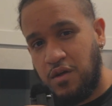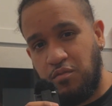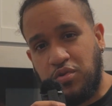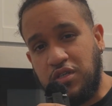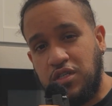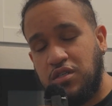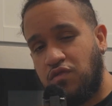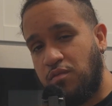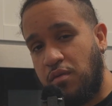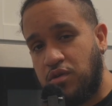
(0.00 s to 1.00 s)
please
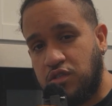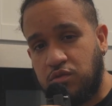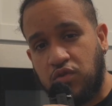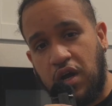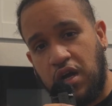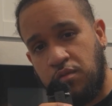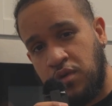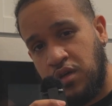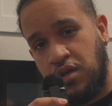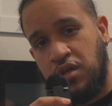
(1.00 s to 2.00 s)
remember to subscribe,
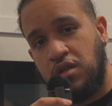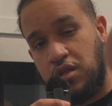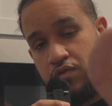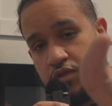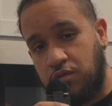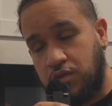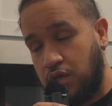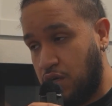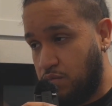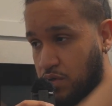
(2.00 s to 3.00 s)
leave a thumbs
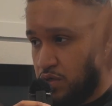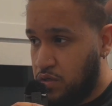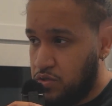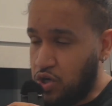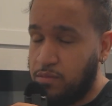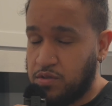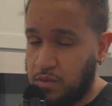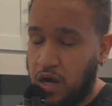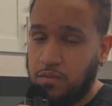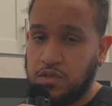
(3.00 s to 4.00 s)
up, drop some
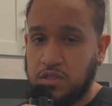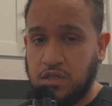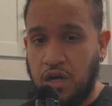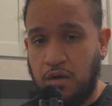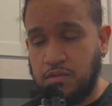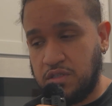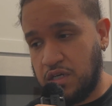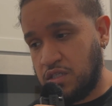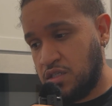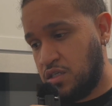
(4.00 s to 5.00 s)
comments in the comment
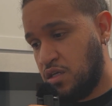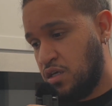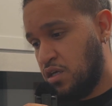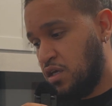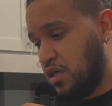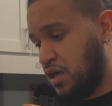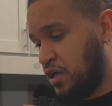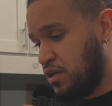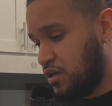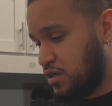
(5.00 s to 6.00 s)
section.
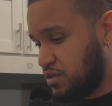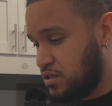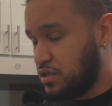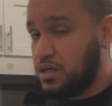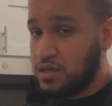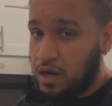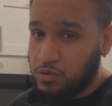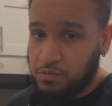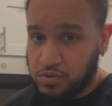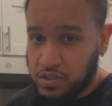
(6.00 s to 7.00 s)
And uh, yeah, I
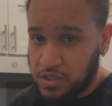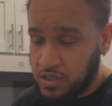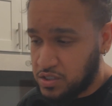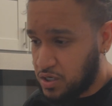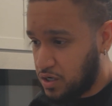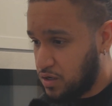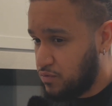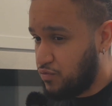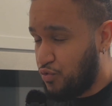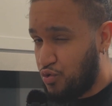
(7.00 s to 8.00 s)
would appreciate y'all
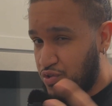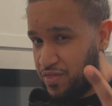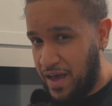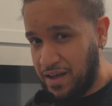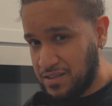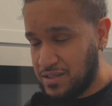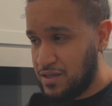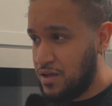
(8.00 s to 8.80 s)
for that.